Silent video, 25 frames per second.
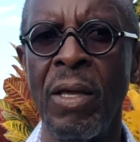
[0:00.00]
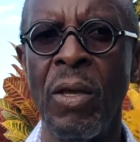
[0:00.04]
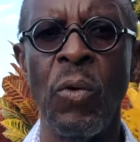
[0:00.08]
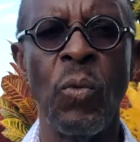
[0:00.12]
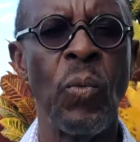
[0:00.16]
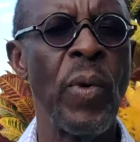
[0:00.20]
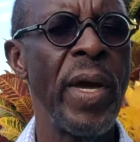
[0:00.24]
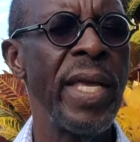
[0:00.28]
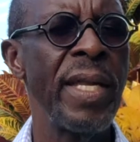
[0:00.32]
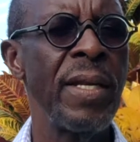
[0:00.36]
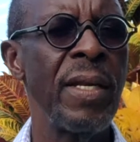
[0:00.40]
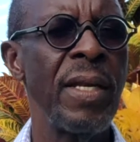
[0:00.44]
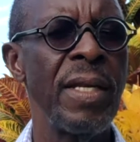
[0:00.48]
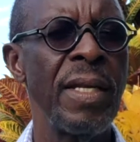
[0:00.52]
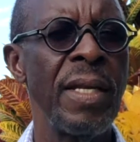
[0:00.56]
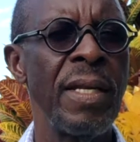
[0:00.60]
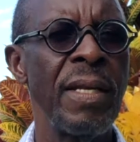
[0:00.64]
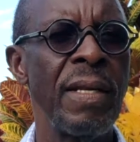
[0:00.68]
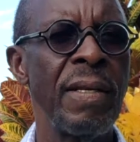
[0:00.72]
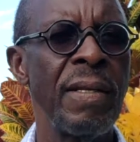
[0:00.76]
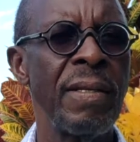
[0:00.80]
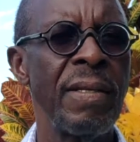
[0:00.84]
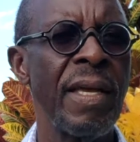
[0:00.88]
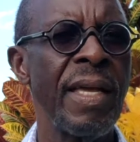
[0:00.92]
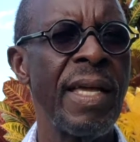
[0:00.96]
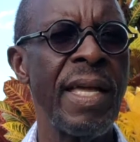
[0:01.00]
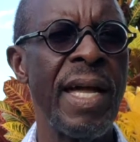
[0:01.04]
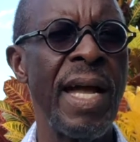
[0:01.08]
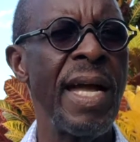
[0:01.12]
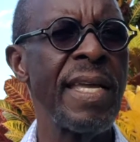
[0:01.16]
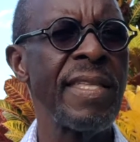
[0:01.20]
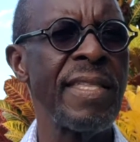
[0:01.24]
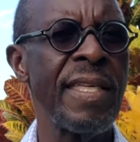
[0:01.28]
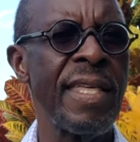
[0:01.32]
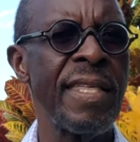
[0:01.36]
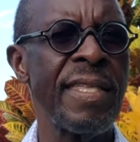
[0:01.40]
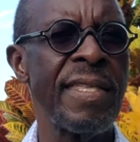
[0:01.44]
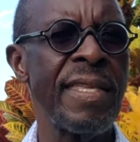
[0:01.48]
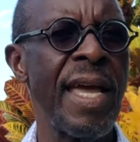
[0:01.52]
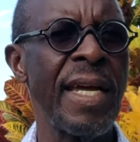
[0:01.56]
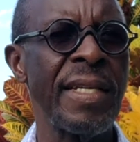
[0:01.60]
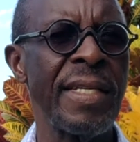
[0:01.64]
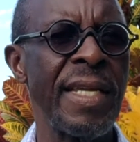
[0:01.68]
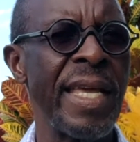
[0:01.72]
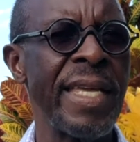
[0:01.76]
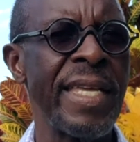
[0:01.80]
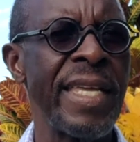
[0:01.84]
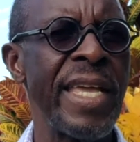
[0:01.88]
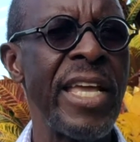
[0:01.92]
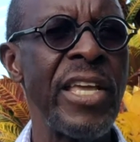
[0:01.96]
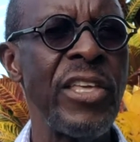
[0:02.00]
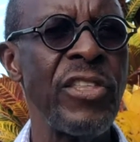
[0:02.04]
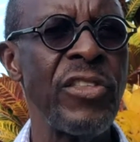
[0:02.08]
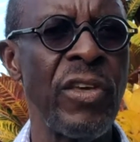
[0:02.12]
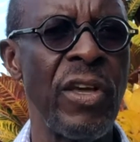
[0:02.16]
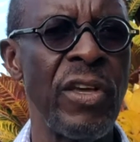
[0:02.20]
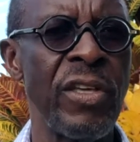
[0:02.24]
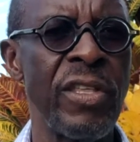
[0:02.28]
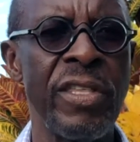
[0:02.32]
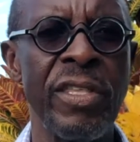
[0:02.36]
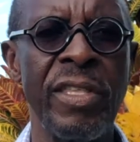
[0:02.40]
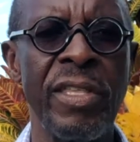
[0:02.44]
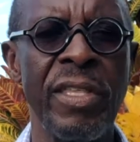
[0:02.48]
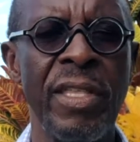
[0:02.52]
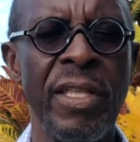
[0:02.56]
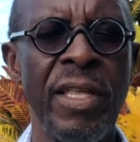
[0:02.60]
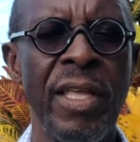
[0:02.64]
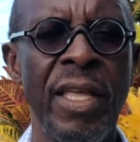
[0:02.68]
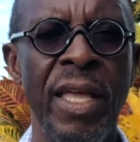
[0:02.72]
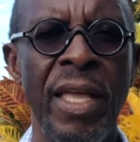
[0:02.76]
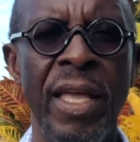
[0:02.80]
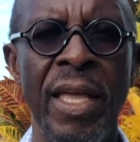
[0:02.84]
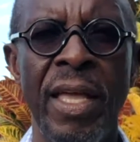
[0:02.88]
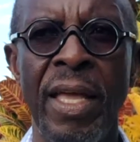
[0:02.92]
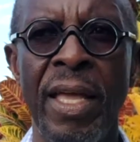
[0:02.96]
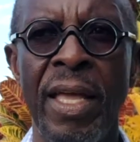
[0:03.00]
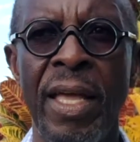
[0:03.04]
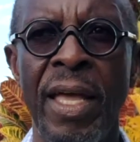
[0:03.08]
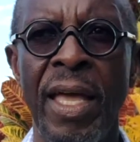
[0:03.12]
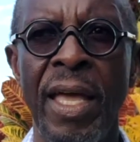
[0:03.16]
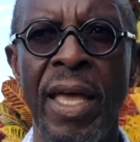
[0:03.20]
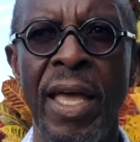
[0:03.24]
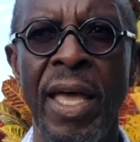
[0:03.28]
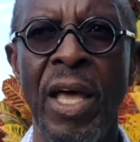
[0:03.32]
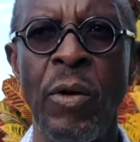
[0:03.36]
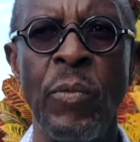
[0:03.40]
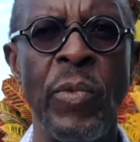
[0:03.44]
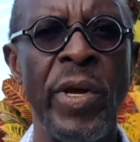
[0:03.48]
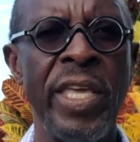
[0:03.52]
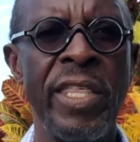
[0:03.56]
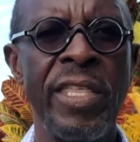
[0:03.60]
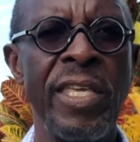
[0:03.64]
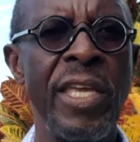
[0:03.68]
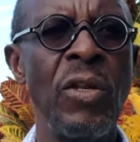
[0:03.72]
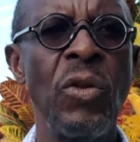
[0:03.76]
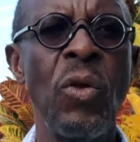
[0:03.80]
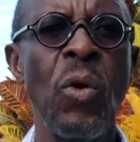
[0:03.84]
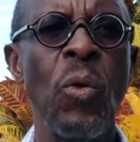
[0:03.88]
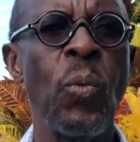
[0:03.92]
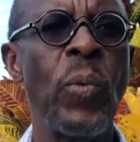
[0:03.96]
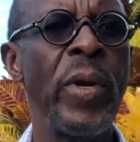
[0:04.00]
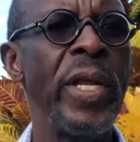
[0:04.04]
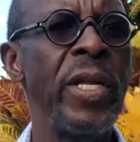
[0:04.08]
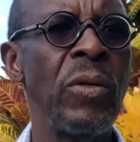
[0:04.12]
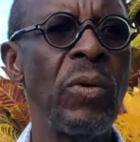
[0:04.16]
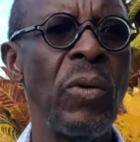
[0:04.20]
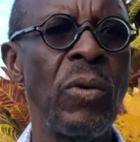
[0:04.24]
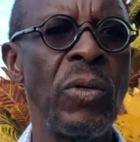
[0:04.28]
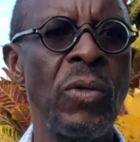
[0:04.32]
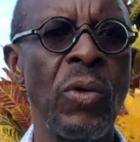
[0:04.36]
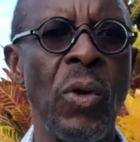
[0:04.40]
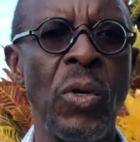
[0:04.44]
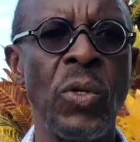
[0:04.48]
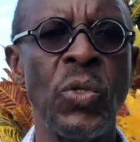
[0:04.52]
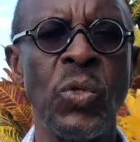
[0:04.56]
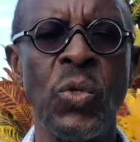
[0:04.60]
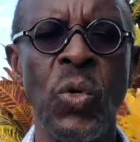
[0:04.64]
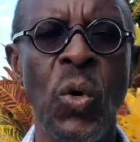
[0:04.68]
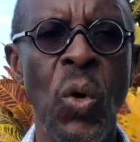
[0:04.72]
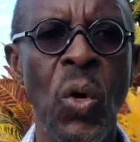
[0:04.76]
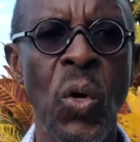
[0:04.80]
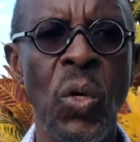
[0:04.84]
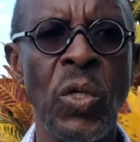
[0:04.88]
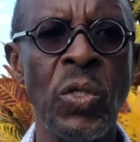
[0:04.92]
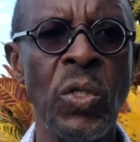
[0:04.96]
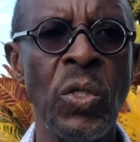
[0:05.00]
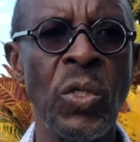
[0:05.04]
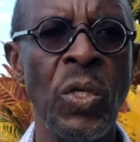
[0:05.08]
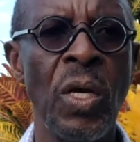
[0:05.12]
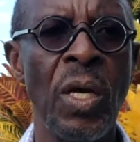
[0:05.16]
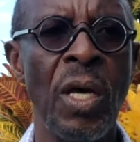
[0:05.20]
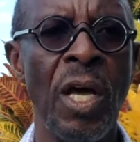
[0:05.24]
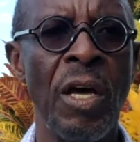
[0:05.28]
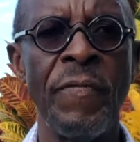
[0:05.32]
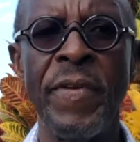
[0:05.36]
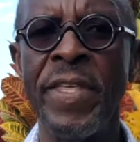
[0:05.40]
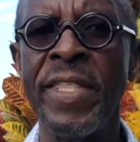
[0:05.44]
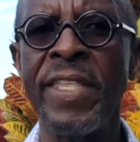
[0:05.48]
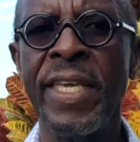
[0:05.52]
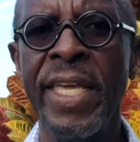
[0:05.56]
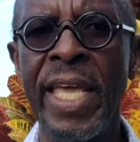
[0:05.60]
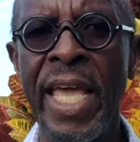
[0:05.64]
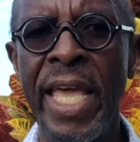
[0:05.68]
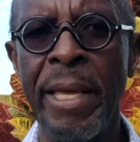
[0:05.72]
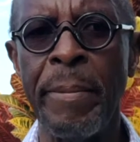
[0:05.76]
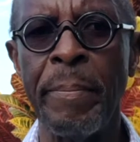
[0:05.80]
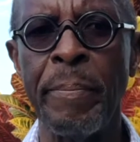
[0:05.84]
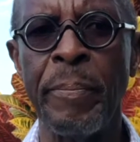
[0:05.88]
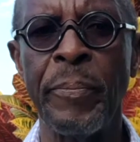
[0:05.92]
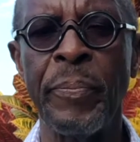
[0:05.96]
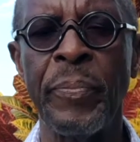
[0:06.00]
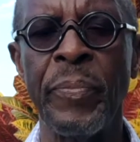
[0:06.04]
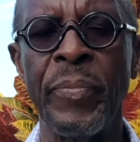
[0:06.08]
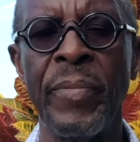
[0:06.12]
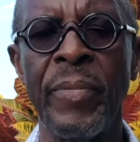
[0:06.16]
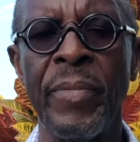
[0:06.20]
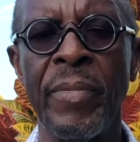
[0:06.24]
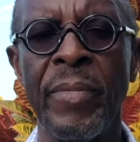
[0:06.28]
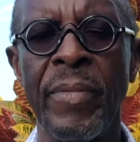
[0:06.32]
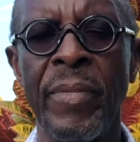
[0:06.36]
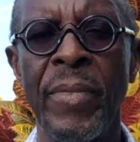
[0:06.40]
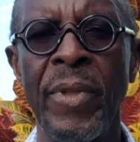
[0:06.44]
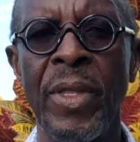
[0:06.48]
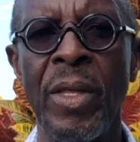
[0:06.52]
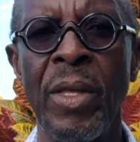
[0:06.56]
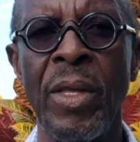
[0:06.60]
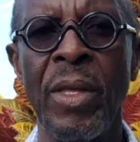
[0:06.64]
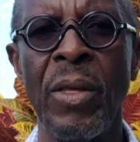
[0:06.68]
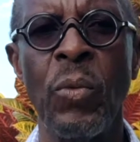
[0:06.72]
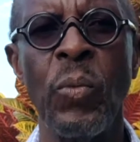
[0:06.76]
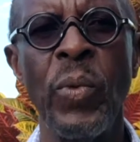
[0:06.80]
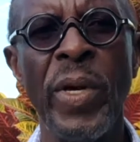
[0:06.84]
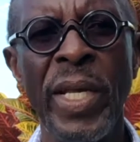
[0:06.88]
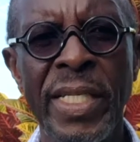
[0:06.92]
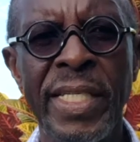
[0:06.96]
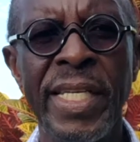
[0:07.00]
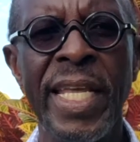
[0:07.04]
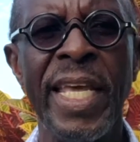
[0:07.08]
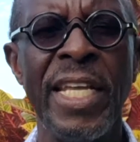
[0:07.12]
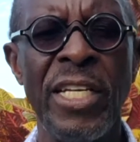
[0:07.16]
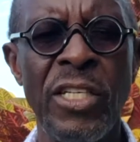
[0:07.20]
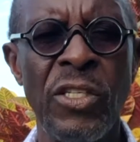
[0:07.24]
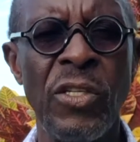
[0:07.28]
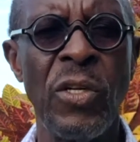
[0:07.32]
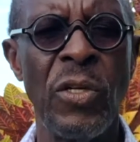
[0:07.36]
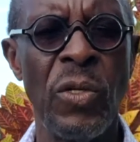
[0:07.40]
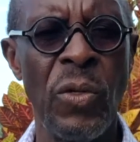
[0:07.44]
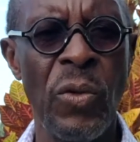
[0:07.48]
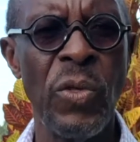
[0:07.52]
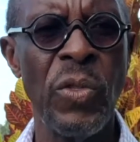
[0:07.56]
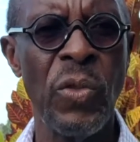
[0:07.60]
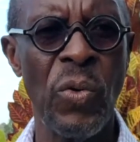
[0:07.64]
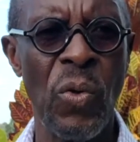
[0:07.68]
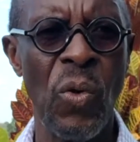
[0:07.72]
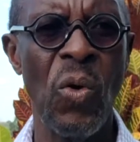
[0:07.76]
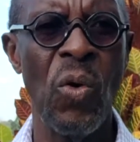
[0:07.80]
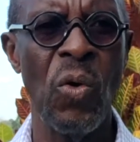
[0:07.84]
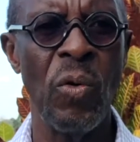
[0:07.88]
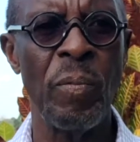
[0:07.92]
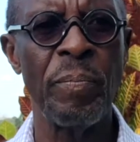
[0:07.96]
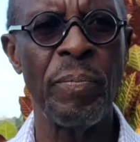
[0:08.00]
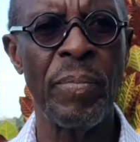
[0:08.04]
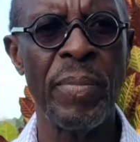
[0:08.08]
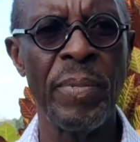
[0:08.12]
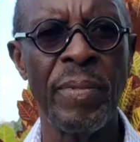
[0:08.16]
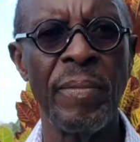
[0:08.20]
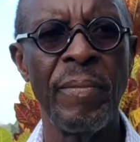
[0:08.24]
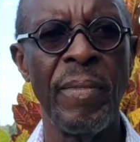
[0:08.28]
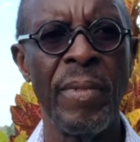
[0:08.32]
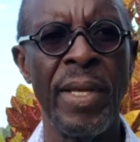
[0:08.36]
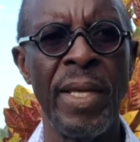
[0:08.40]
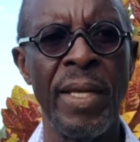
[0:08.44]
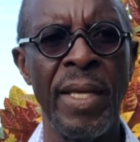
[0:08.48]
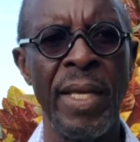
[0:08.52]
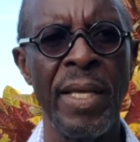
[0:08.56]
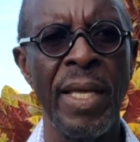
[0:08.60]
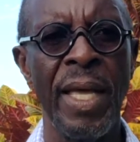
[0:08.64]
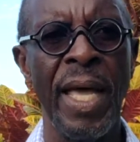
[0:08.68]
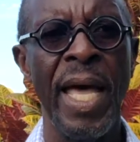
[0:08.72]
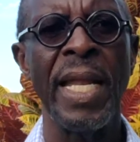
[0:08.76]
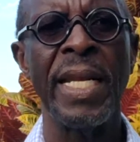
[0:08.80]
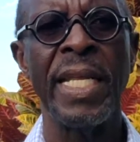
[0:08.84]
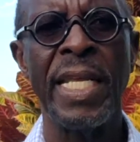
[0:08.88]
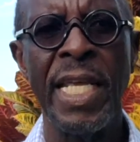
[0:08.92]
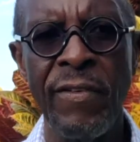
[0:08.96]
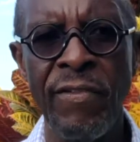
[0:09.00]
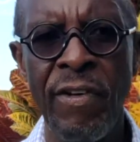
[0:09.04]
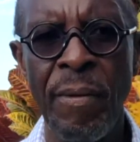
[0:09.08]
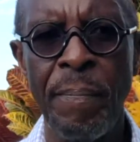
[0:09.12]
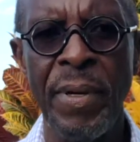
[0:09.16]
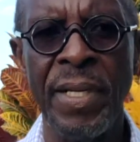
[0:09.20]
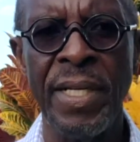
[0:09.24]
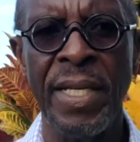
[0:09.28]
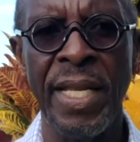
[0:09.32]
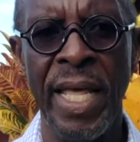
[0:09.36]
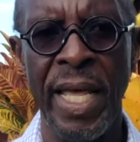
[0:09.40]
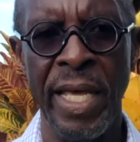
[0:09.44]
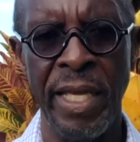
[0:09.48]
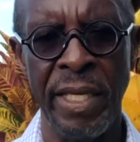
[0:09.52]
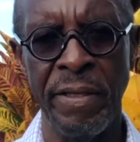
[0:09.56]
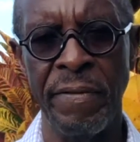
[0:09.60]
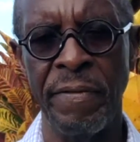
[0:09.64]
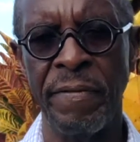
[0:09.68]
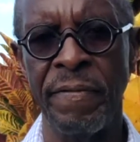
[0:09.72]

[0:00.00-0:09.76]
when the cards are stacked against us and we see no window nor door of escape, we tend to lose hope and give up on life.